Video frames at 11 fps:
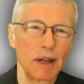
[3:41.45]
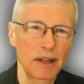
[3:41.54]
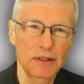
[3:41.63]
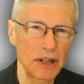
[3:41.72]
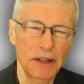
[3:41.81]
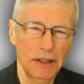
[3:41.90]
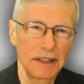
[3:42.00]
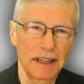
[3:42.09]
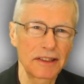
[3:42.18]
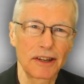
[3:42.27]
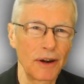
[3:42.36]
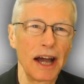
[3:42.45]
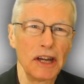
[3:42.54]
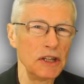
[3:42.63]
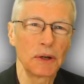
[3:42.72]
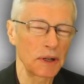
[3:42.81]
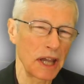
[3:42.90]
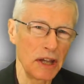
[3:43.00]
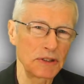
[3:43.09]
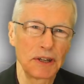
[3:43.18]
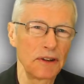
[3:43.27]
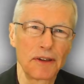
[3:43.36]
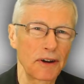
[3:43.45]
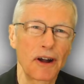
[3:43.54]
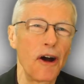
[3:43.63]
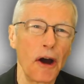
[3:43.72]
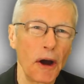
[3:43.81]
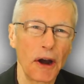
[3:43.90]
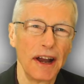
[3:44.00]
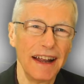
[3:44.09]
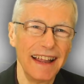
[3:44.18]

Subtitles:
because they couldn't get their ideal case into their car.